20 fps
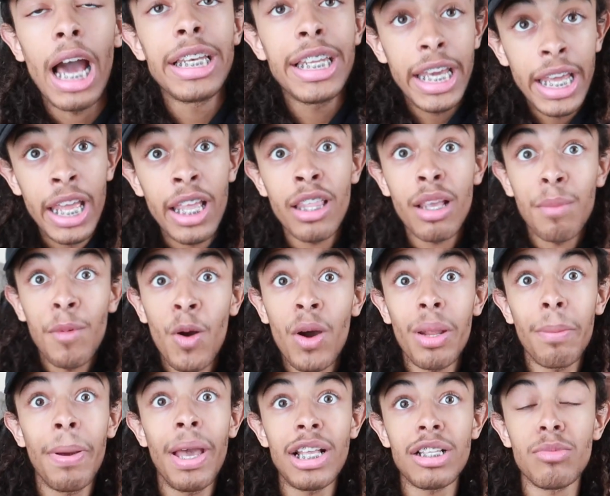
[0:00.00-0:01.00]
did end up going
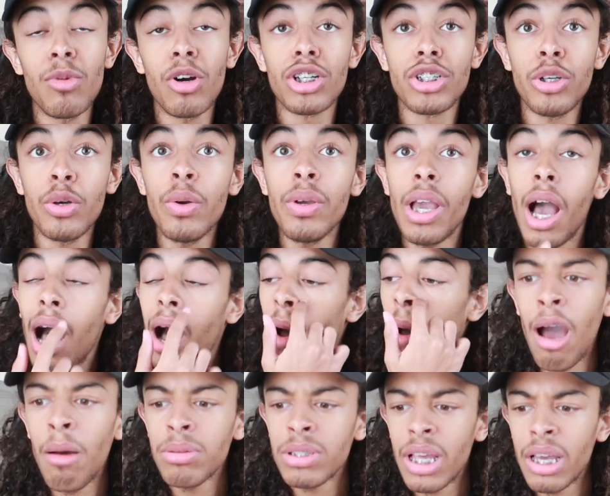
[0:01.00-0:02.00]
to PetSmart too, y'all.
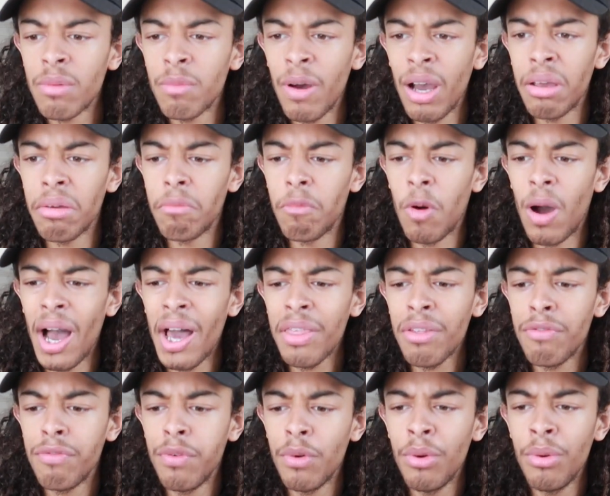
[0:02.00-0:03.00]
I was like, why, why
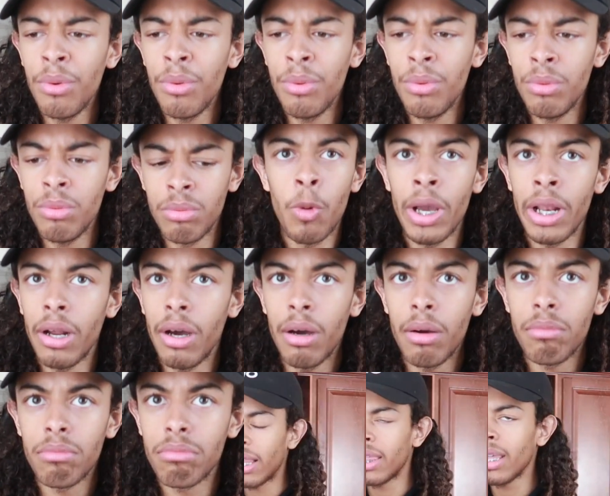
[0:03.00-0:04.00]
the food went
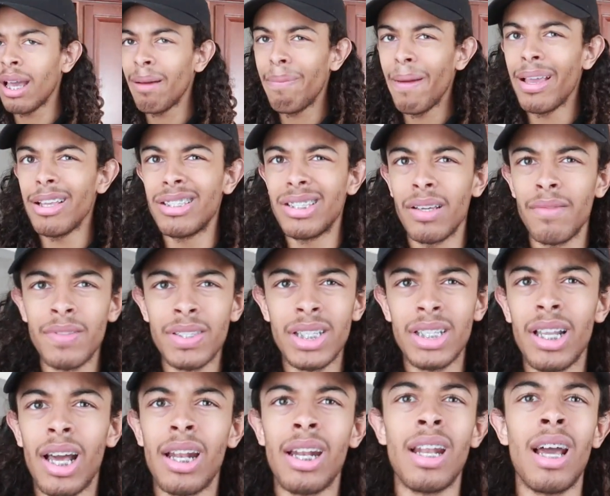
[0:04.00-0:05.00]
up? I think I paid
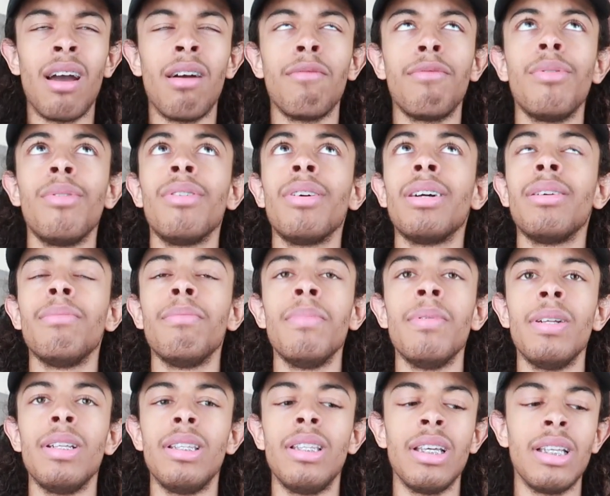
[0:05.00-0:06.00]
$17.99 for it,
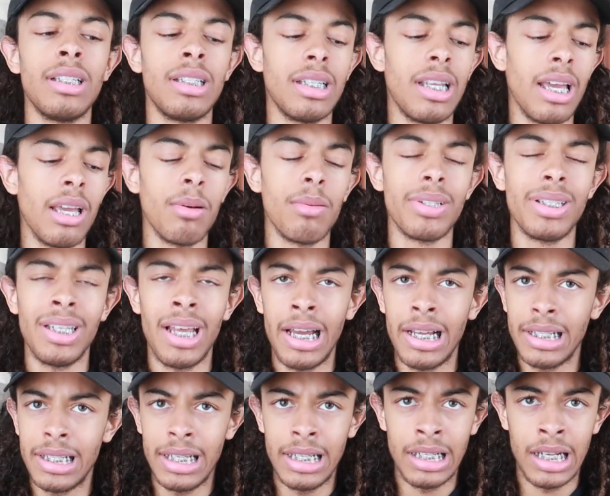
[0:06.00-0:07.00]
but then today it was
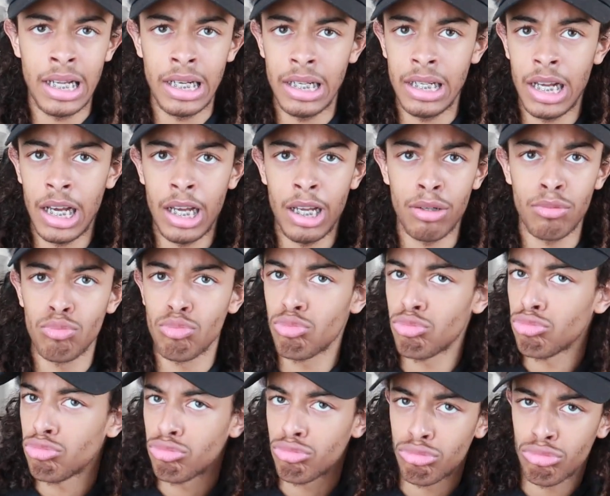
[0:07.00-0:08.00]
$19.99.
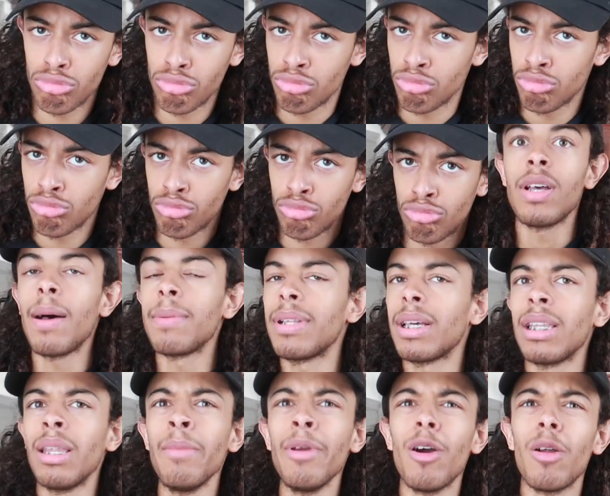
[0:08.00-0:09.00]
So I was
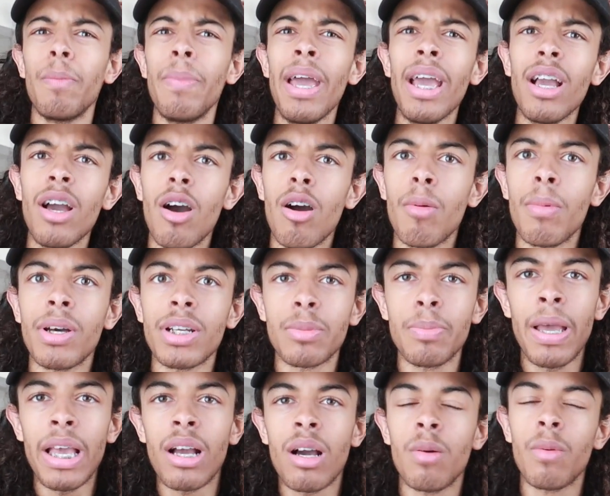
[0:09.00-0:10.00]
like, let me go to Petco because
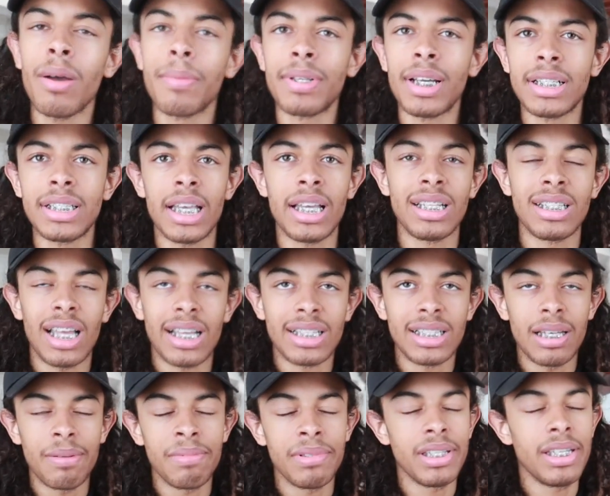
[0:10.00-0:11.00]
Petco website saying it's like
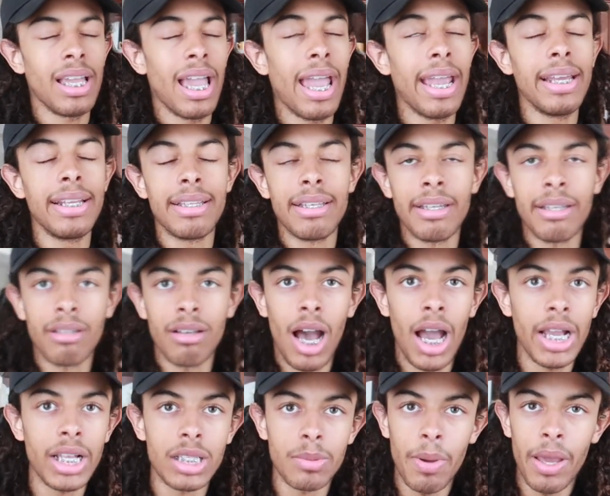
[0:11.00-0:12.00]
17, 18.
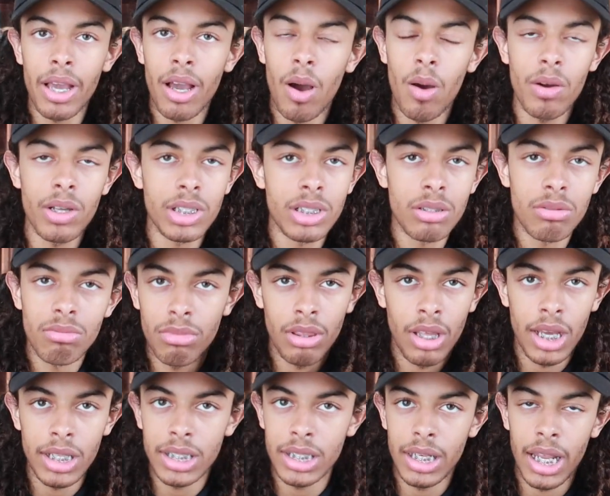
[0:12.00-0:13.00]
I get to Petco, it's
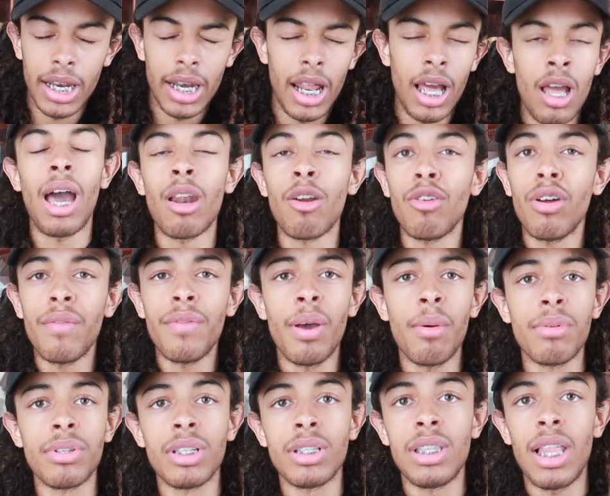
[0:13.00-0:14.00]
19.99. I don't know if
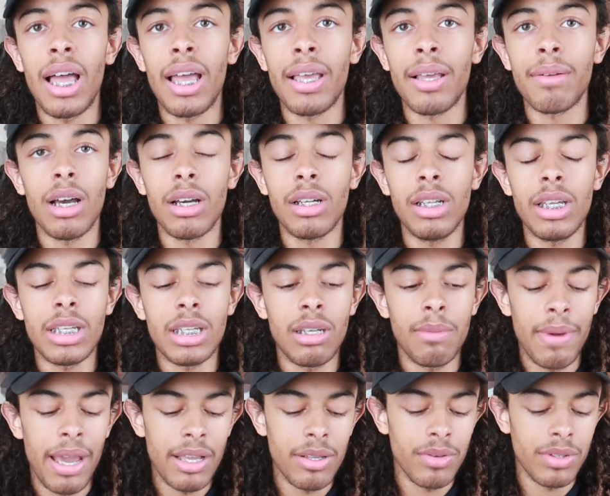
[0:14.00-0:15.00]
that was just like a glitch in the
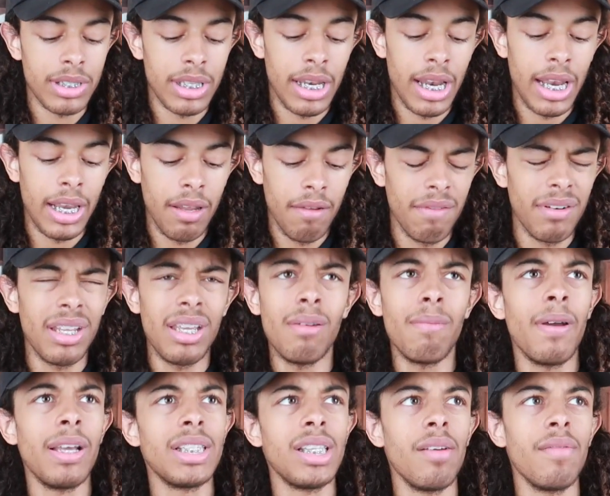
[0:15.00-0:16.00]
matrix and I never
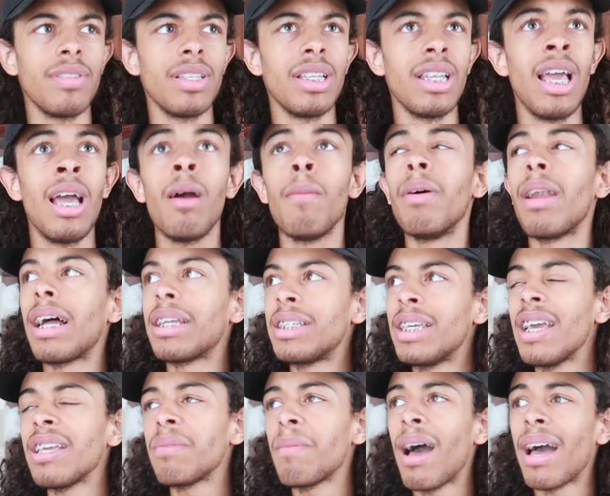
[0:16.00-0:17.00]
did pay 17, but I
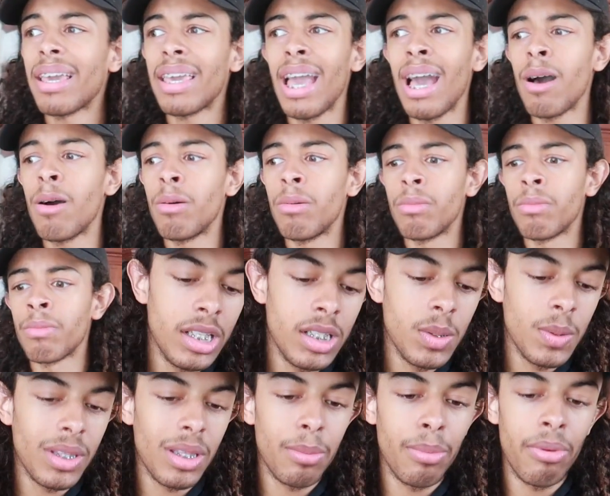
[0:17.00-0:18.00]
checked my account. This is
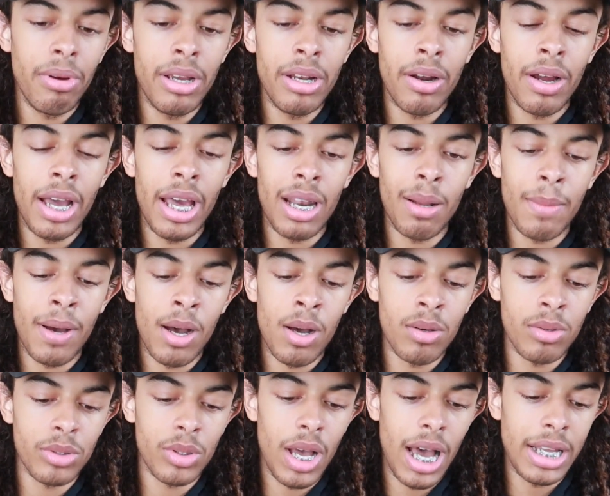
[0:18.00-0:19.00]
what the breeder had him
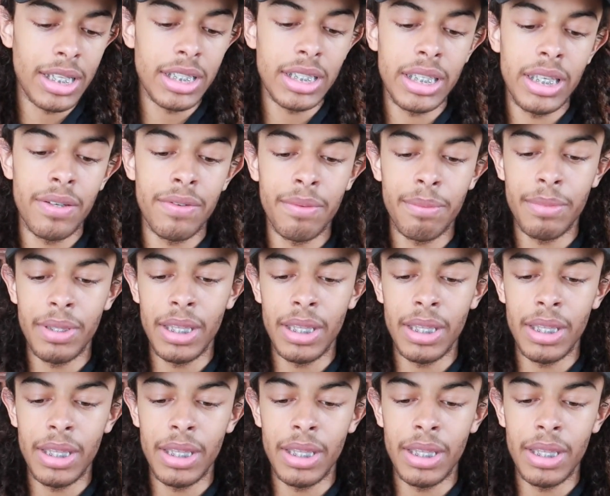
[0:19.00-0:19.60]
on, so I just give him